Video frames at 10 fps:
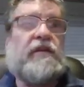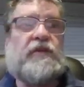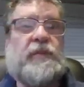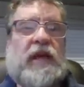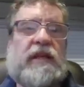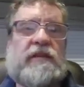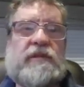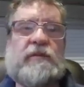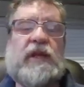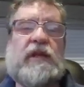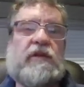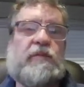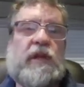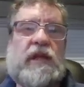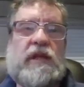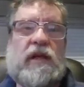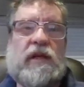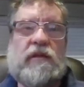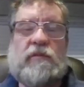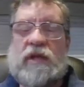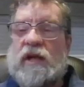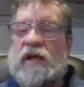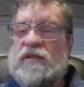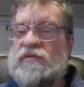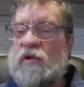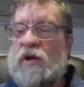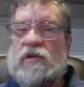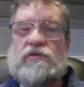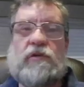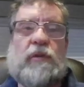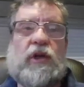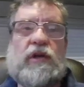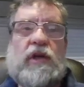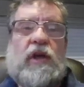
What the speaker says: space, because we asked for our Truma,